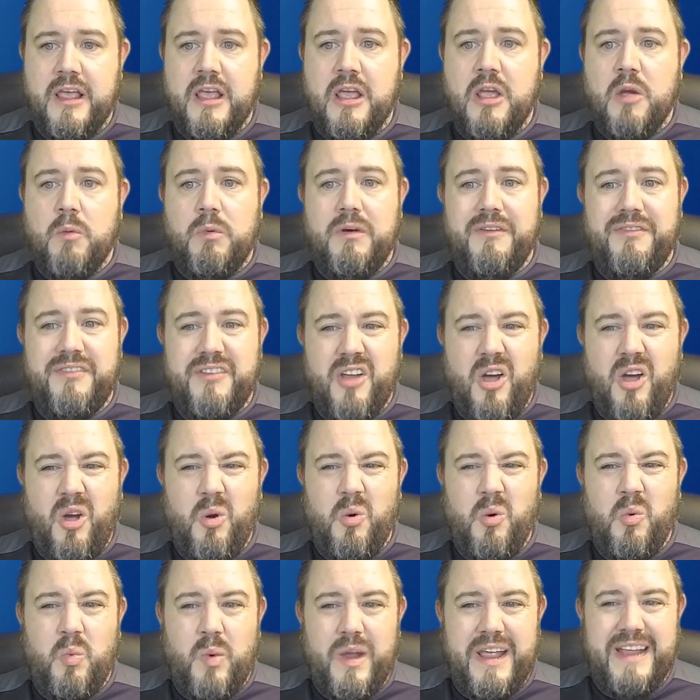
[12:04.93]
With no
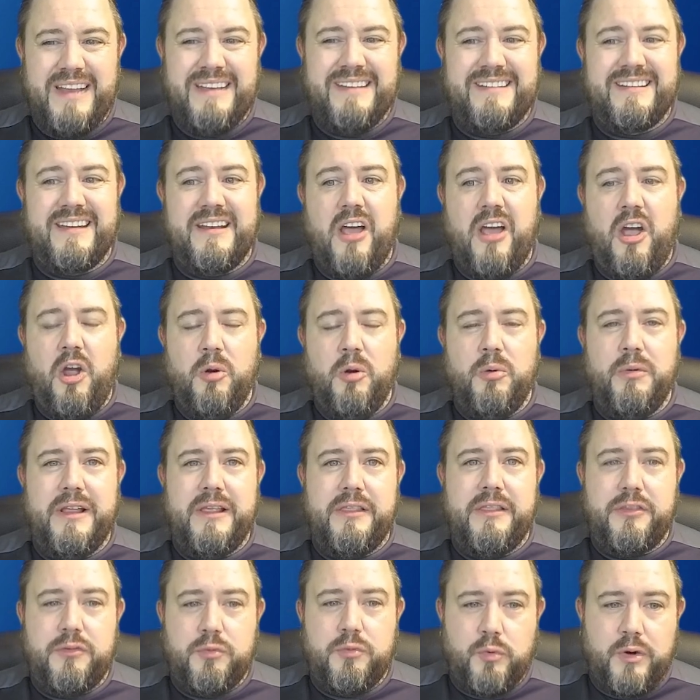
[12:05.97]
wins and only
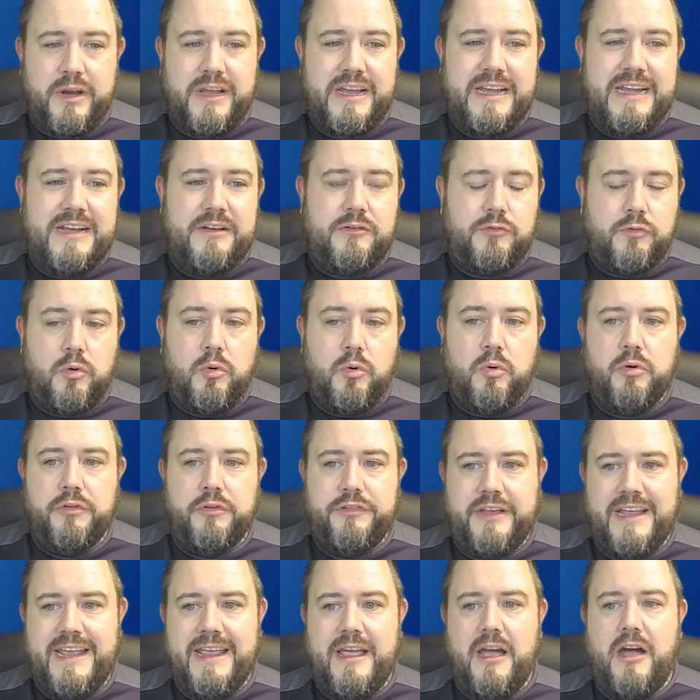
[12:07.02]
3 draws,
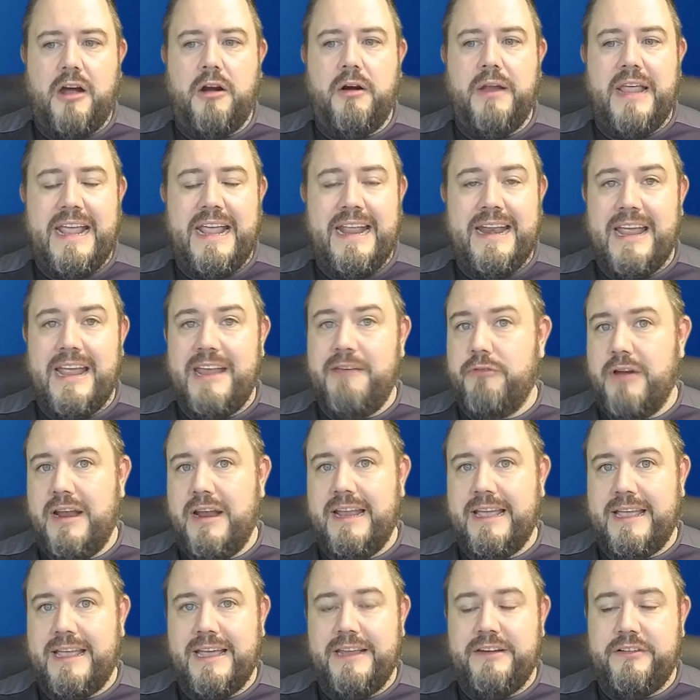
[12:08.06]
they are in a
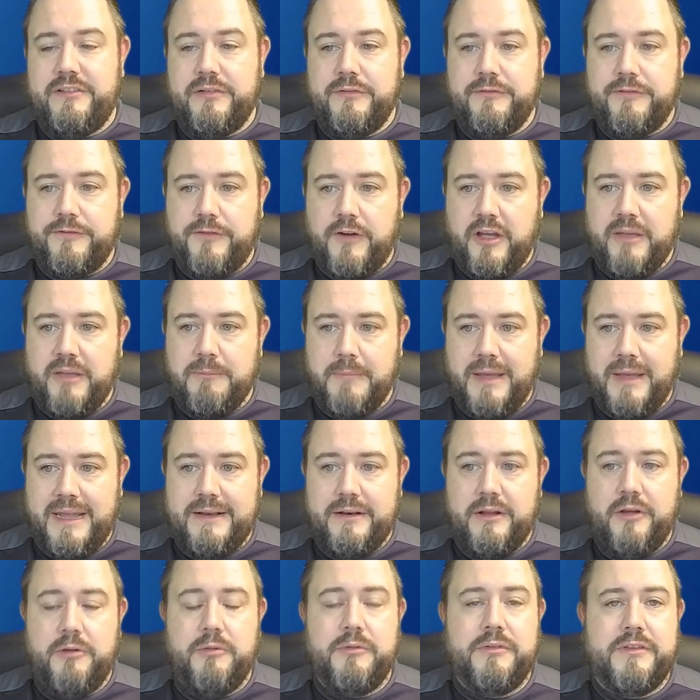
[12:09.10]
relegation fight, make
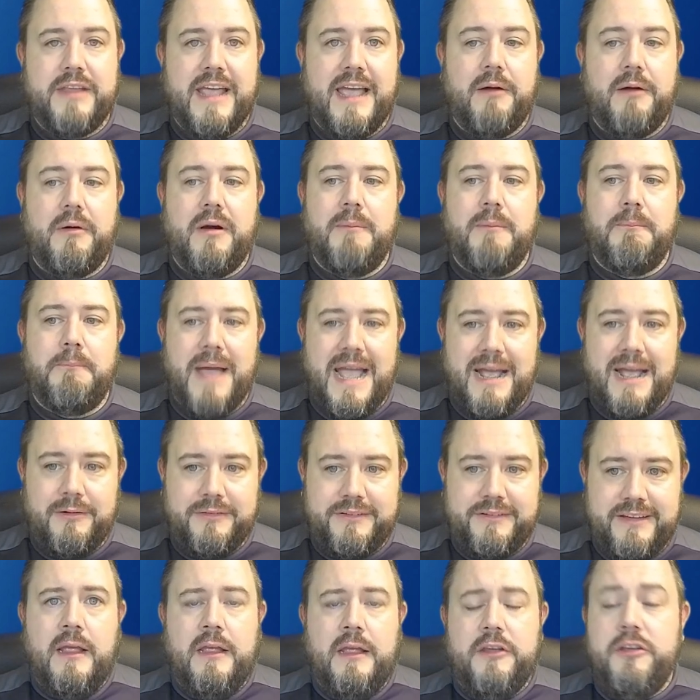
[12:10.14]
no doubt
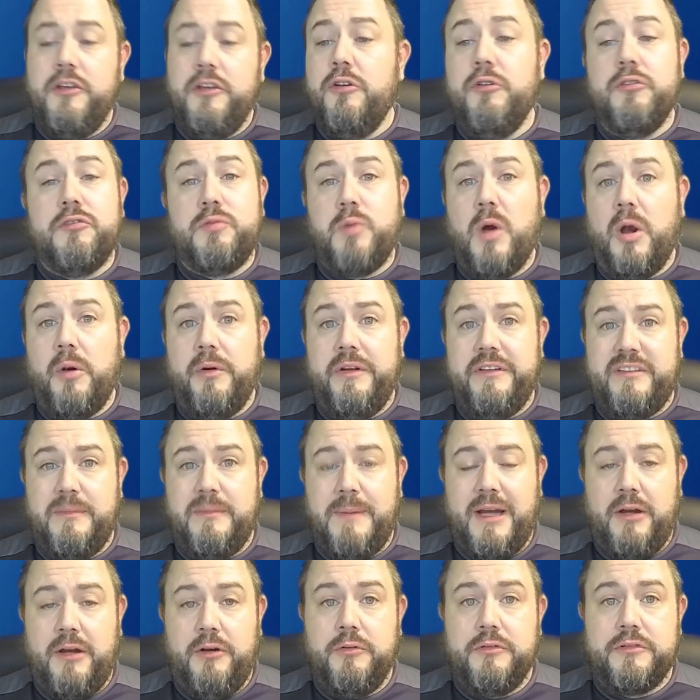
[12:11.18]
about it. Huge worries
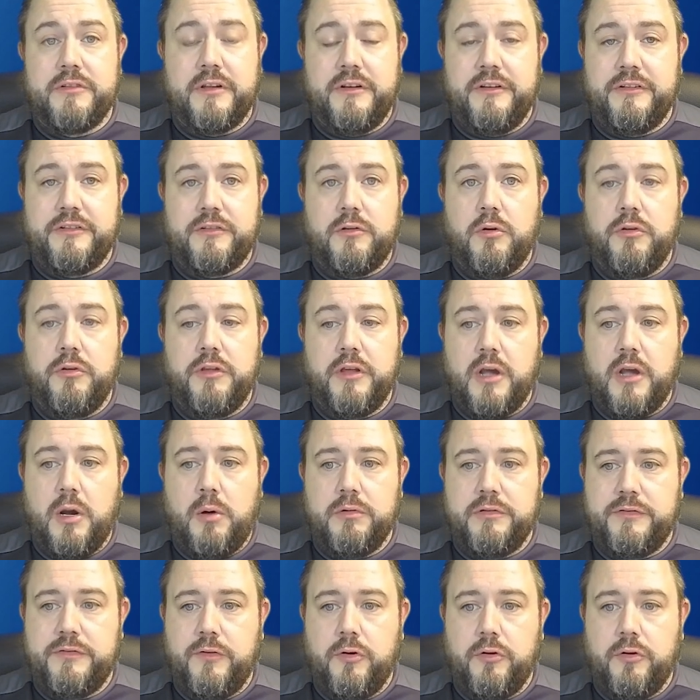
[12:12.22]
about who's going to score the
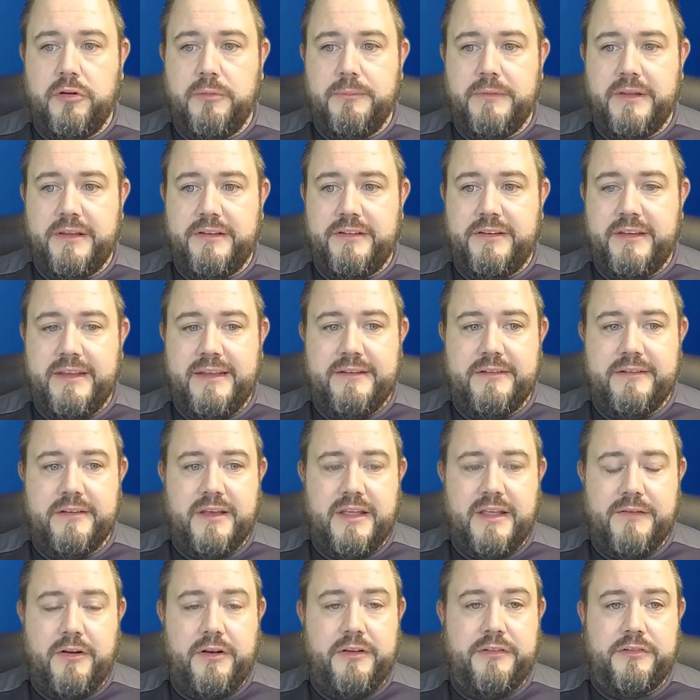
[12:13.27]
goals for them this season.
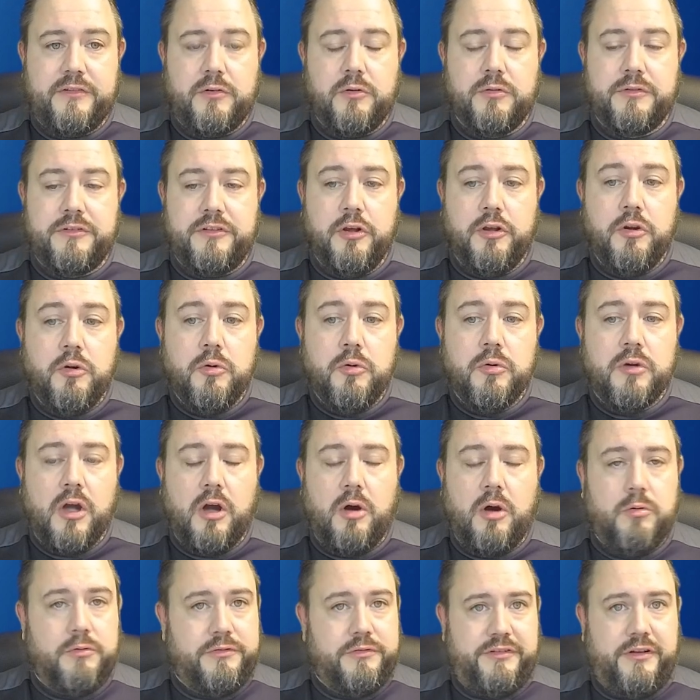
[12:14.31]
They've only scored 2
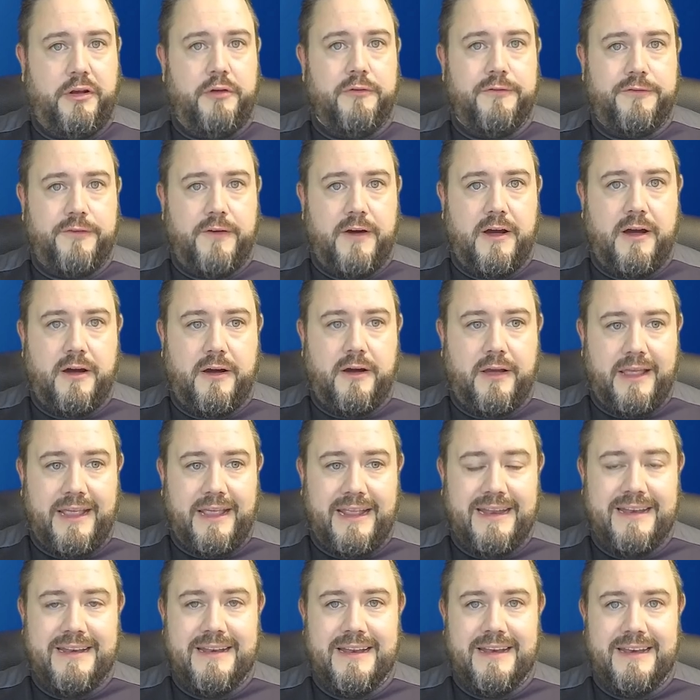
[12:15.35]
goals so far
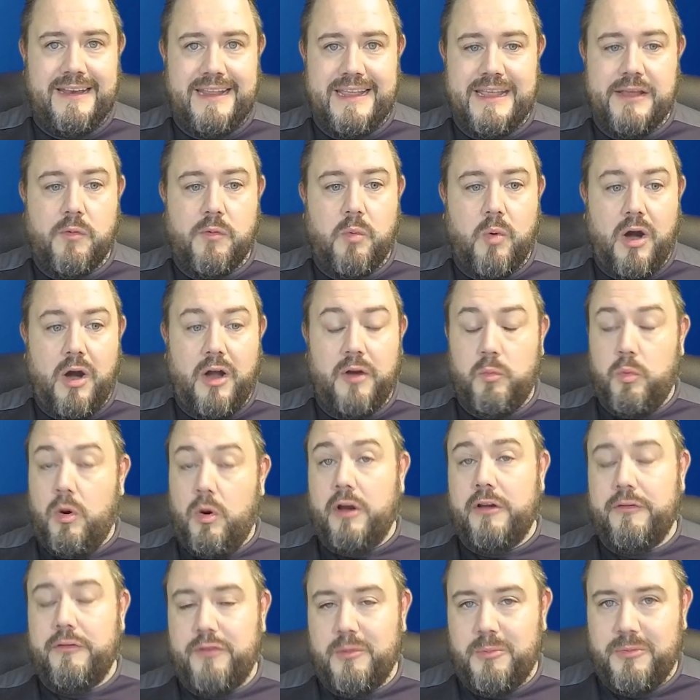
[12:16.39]
in League One.
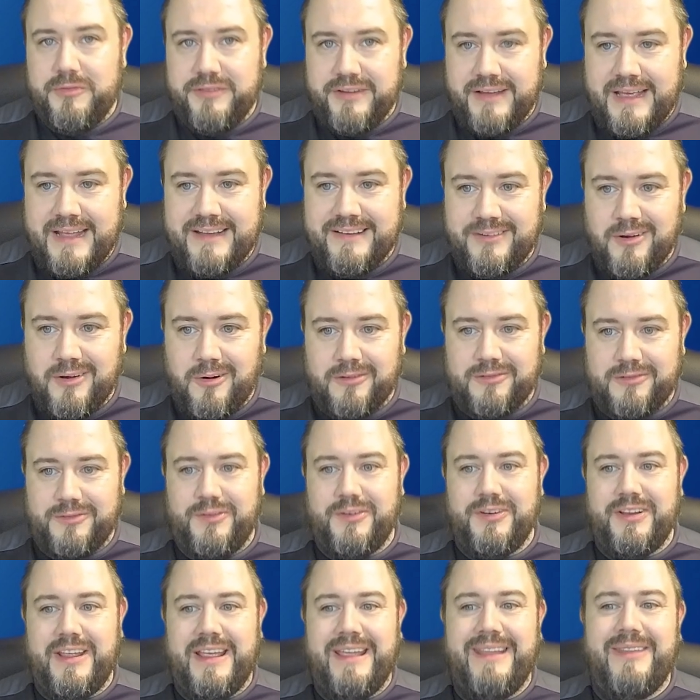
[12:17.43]
One of them was against
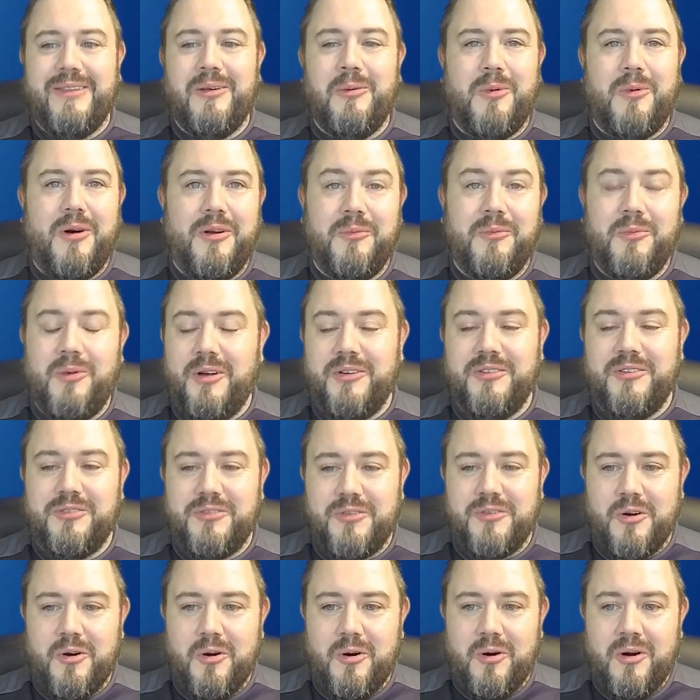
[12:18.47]
Oxford in the 1-1
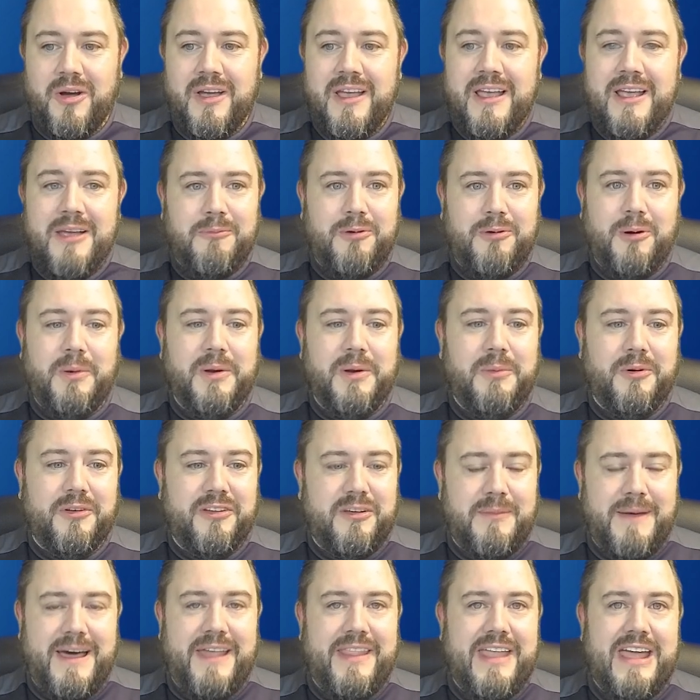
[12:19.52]
draw. Probably was
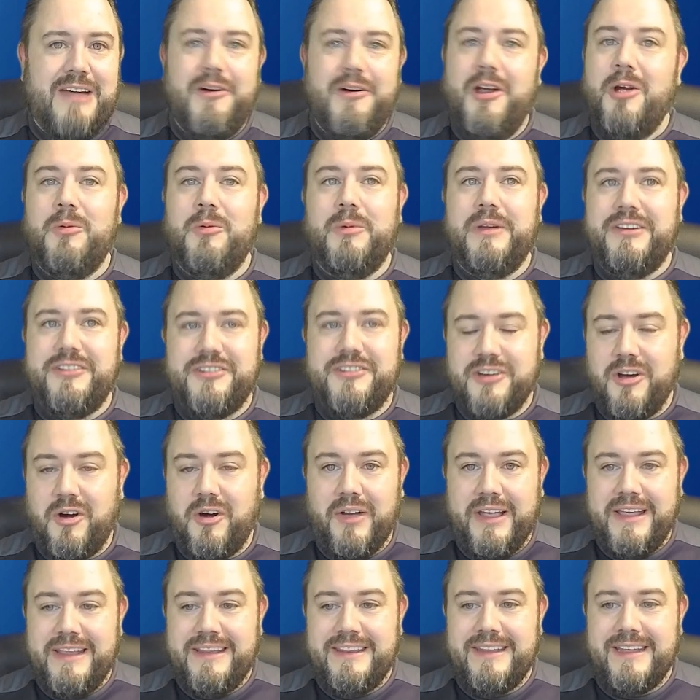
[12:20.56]
about their only
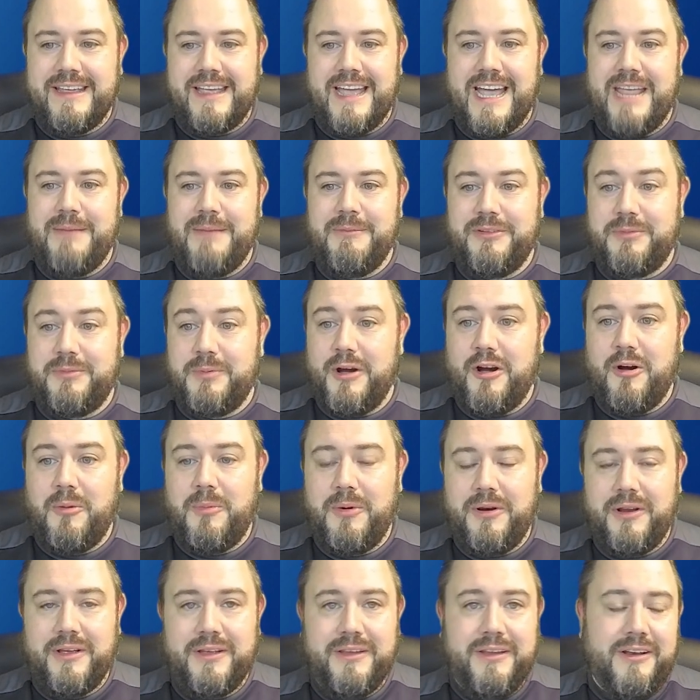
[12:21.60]
shot in the game as well,
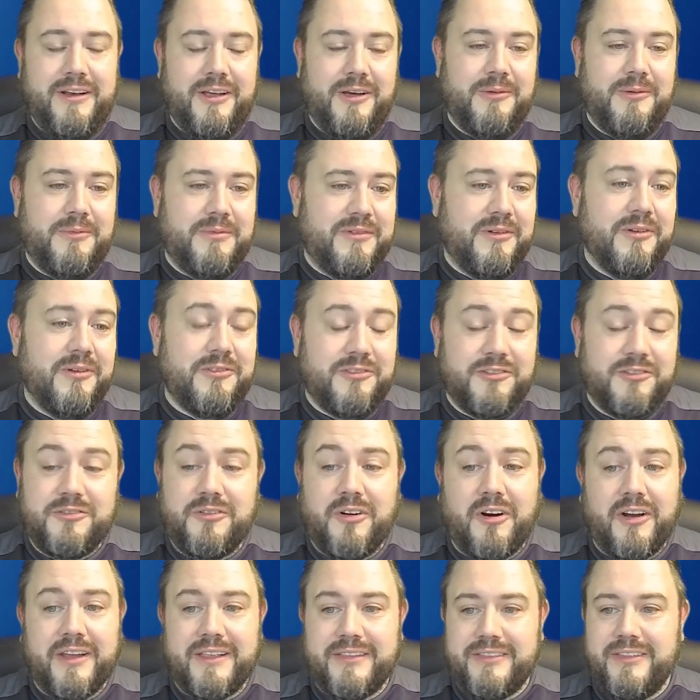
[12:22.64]
but, you know, good
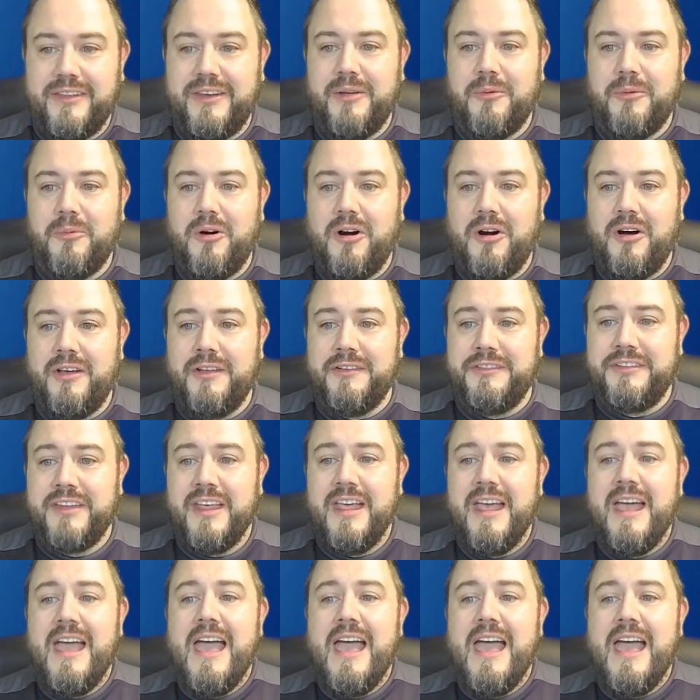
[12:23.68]
strike that it was.